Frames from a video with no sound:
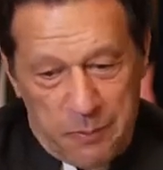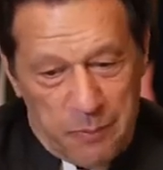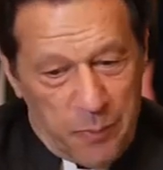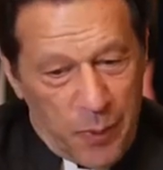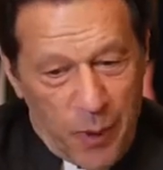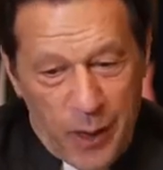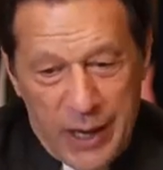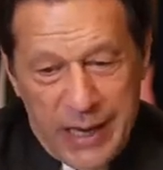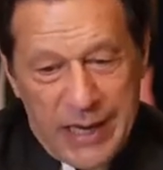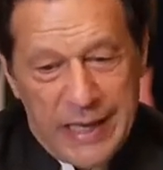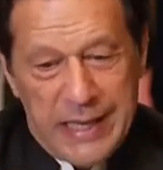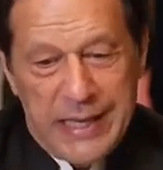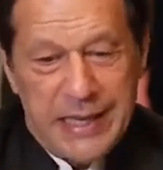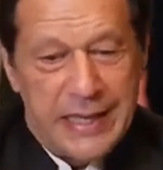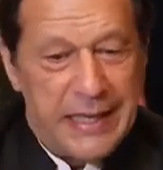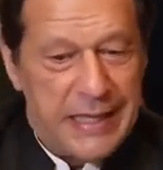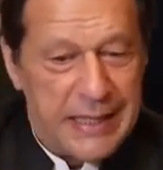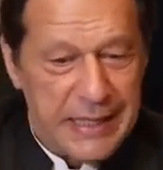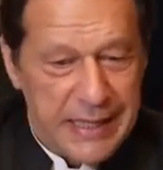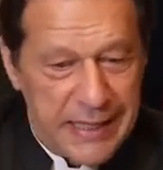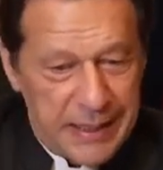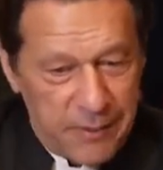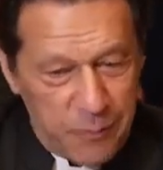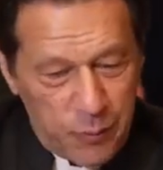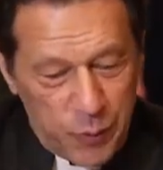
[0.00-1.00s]
Point
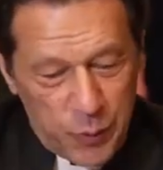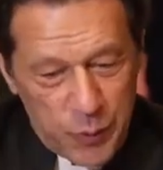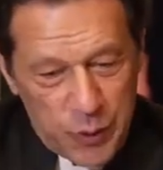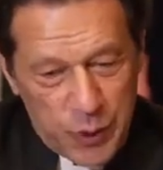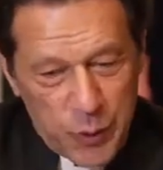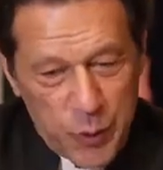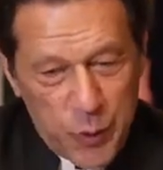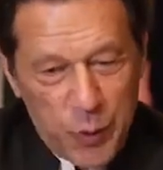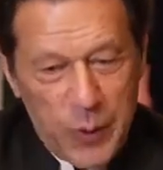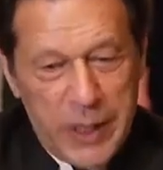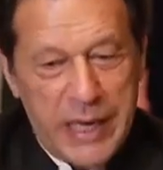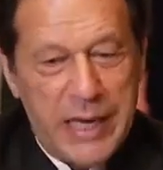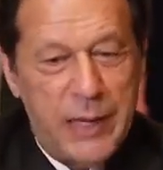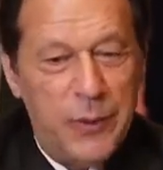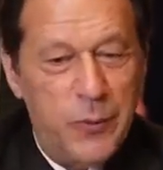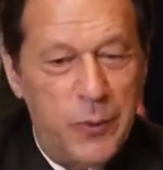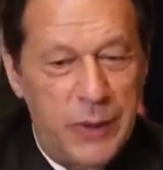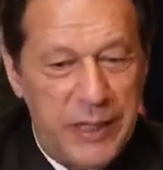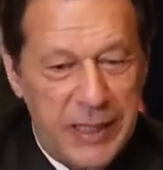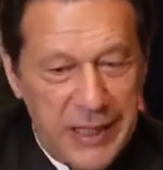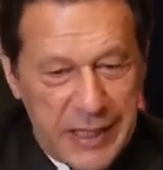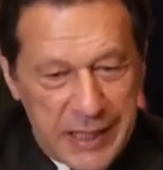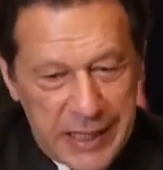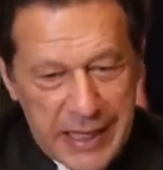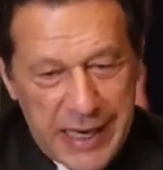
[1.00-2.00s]
is, the way
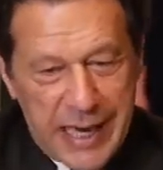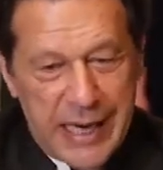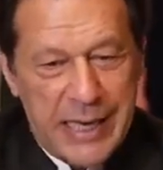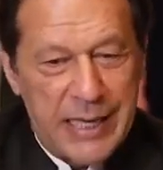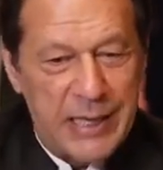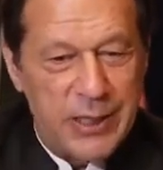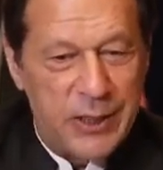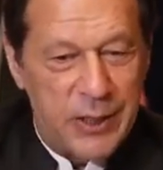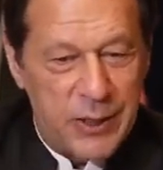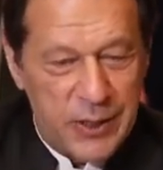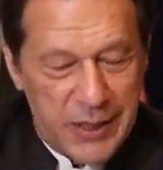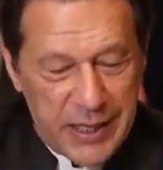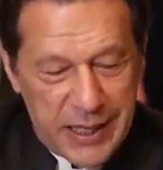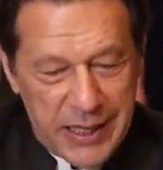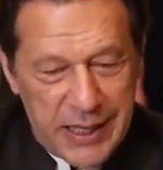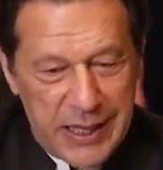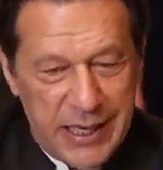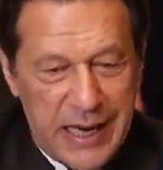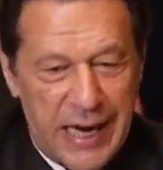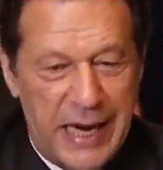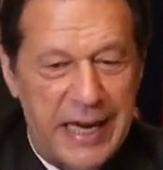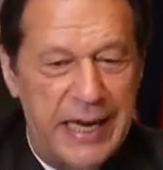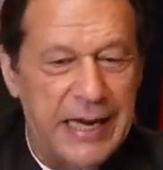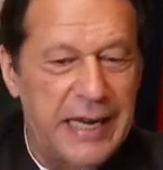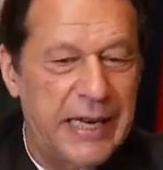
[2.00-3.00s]
we stand
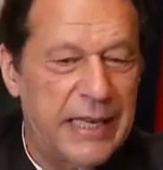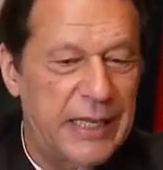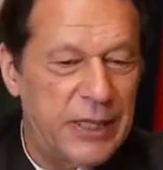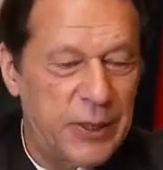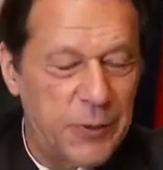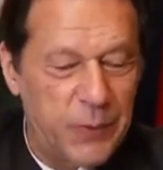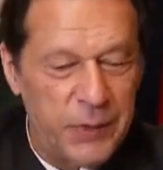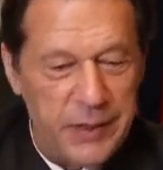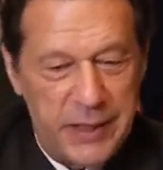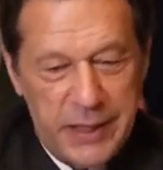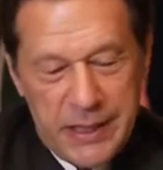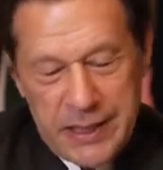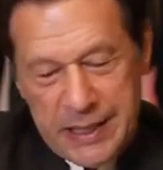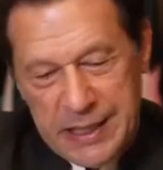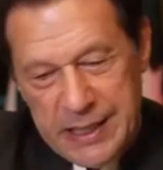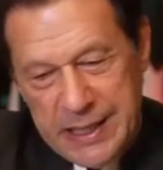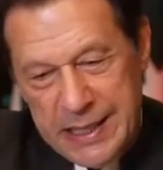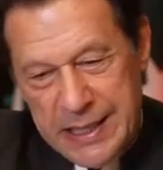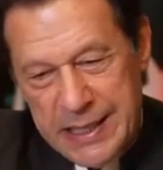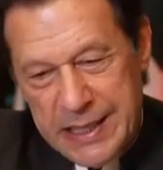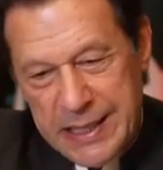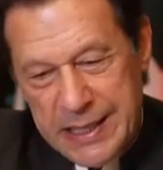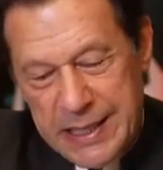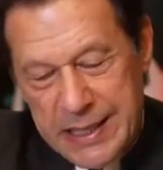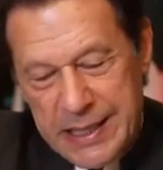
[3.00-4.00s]
today, unless we
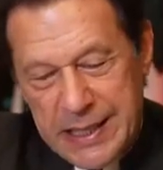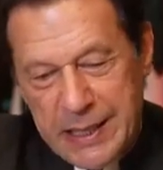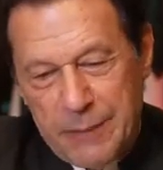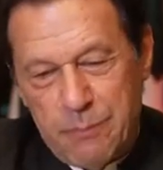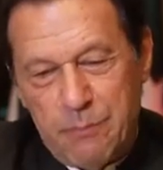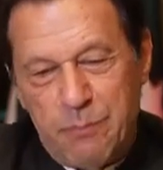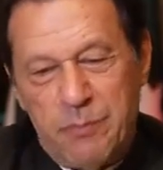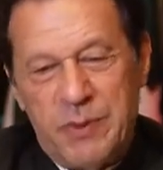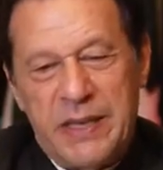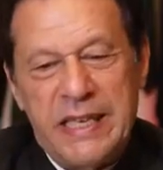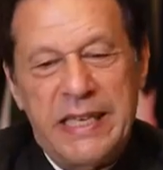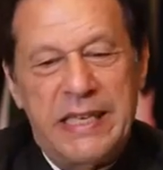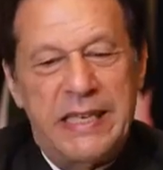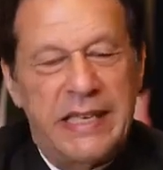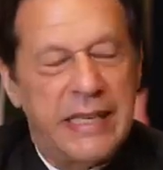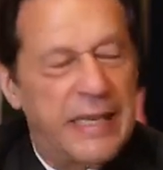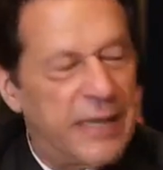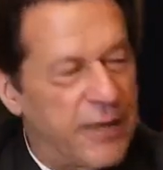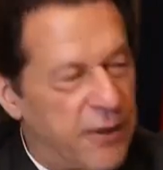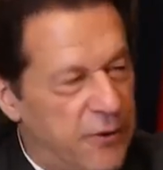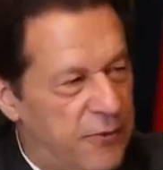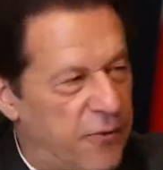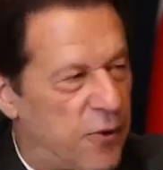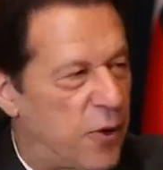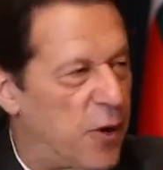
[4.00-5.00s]
completely
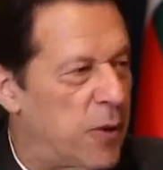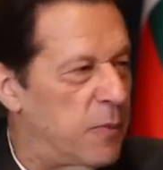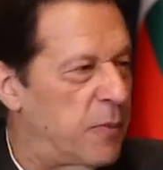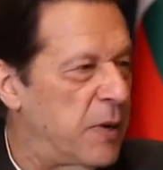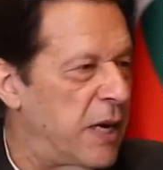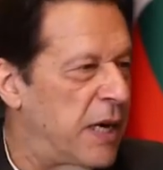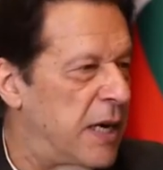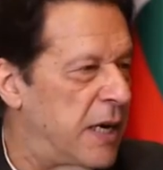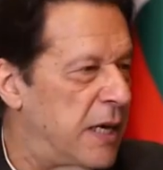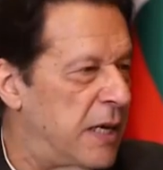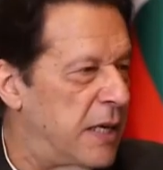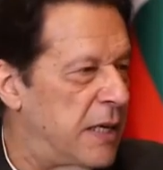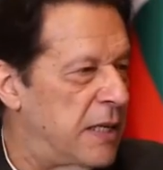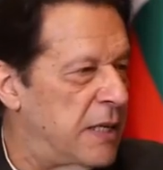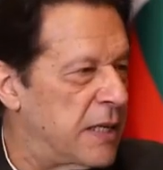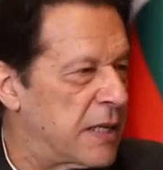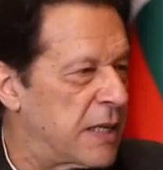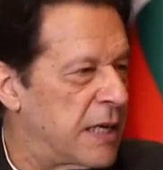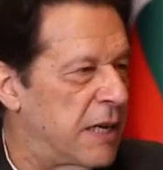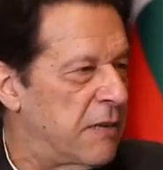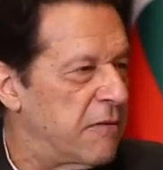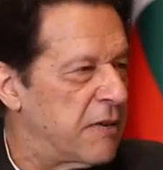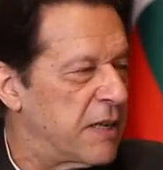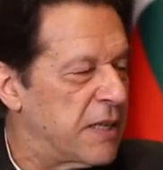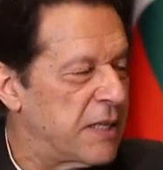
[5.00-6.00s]
reform our
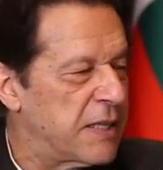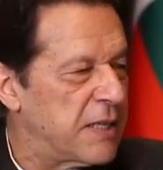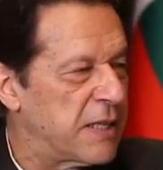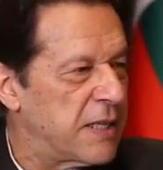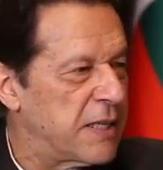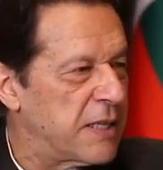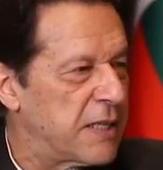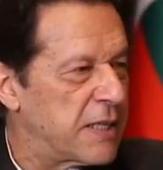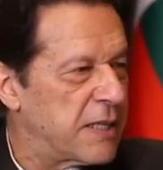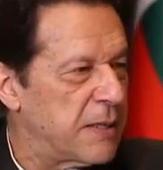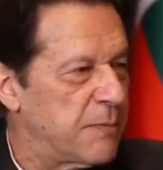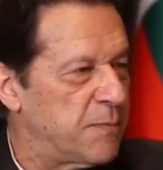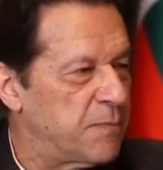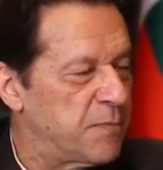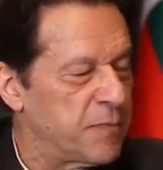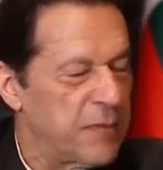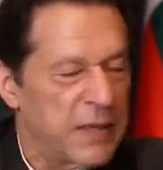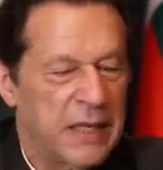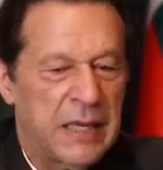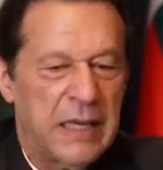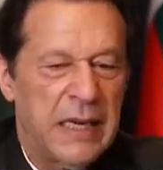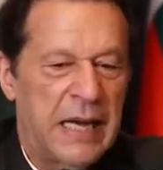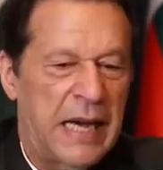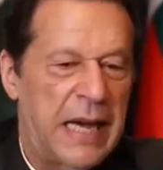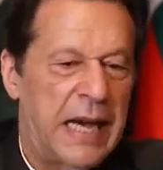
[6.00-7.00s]
governance system
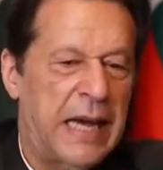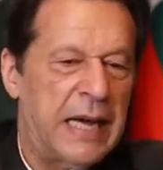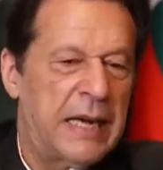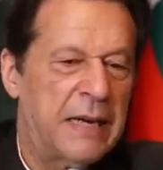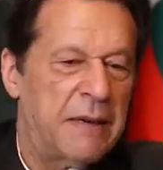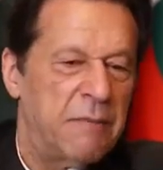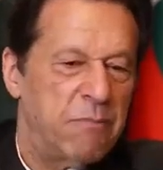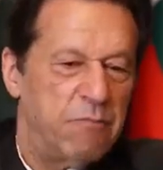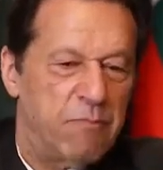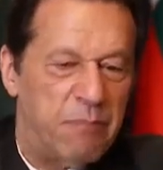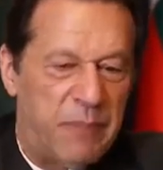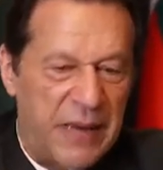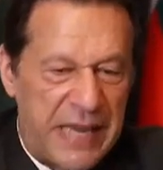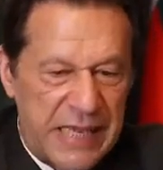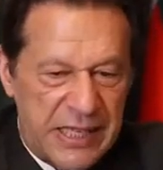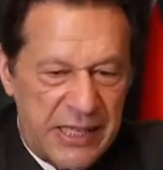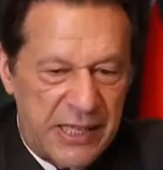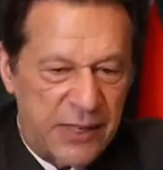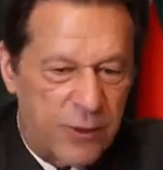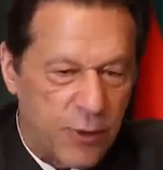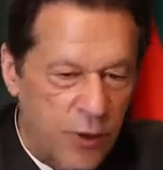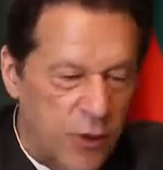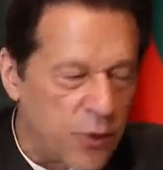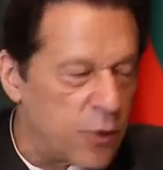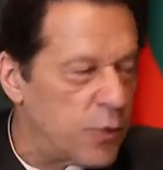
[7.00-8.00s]
and base
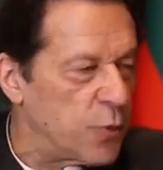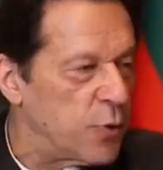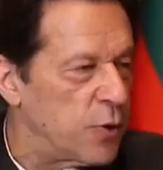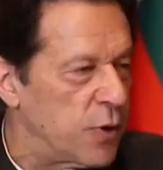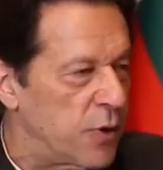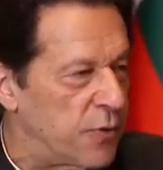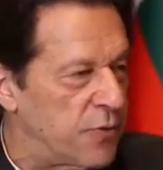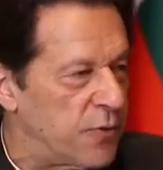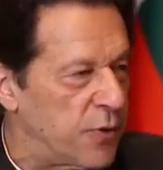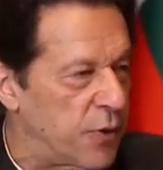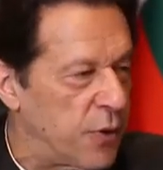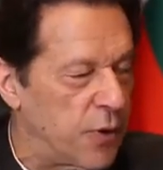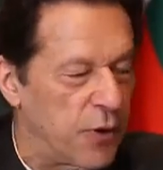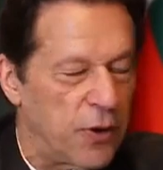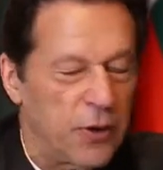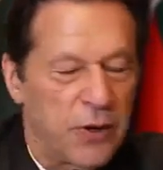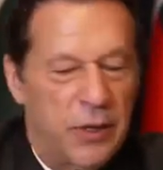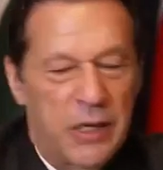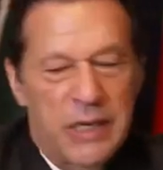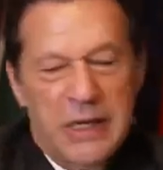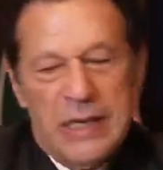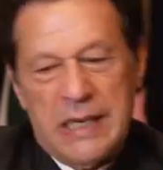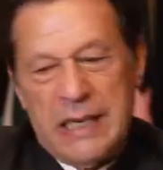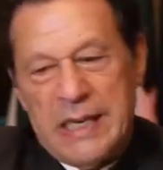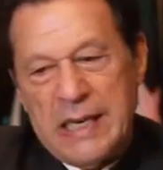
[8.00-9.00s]
it on rule of
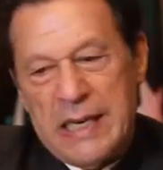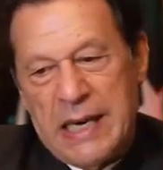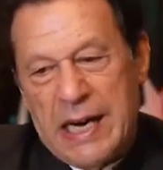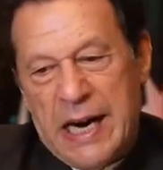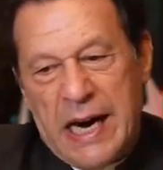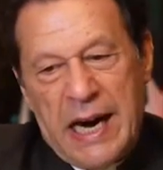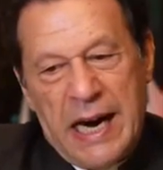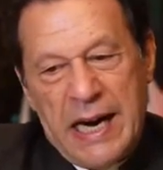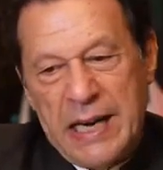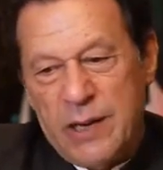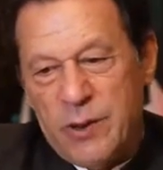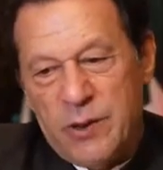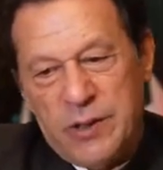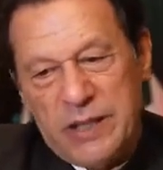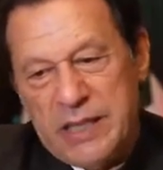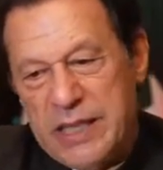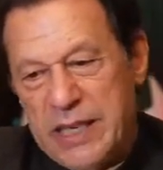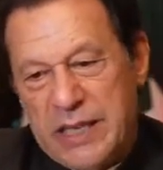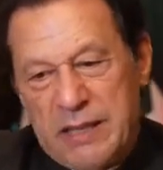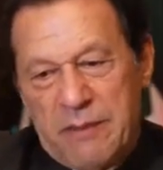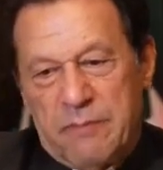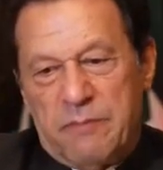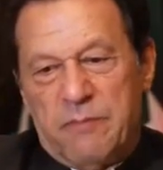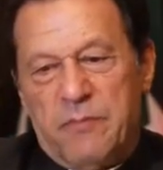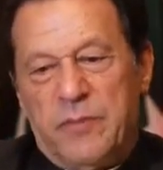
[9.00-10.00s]
law, I don't
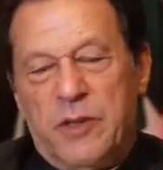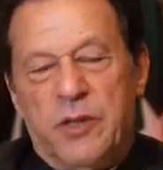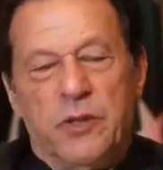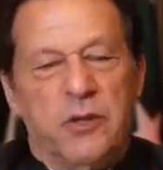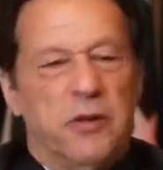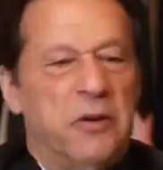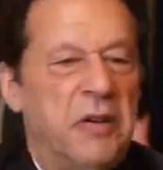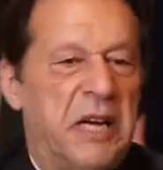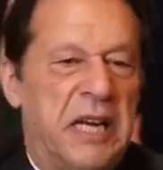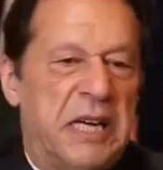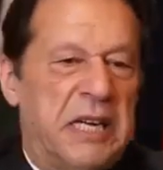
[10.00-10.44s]
think, you